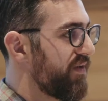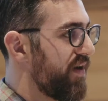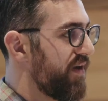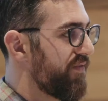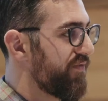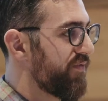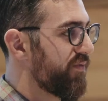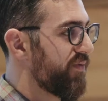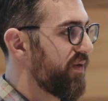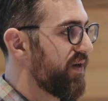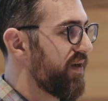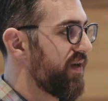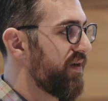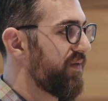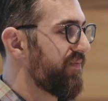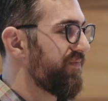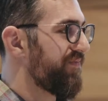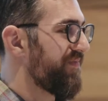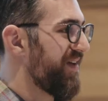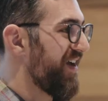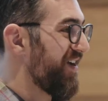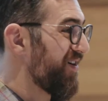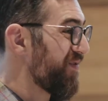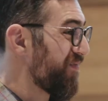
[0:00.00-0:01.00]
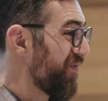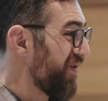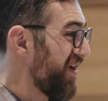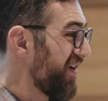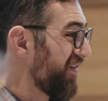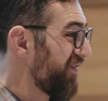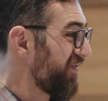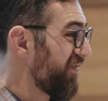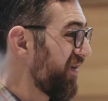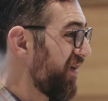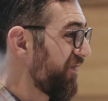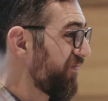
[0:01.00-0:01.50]
software,
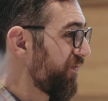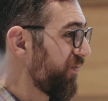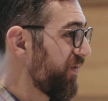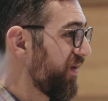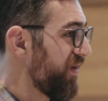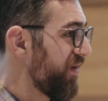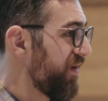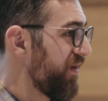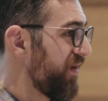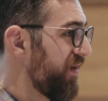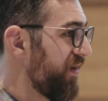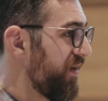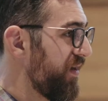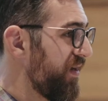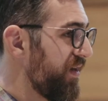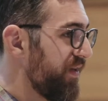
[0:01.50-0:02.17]
enterprise software,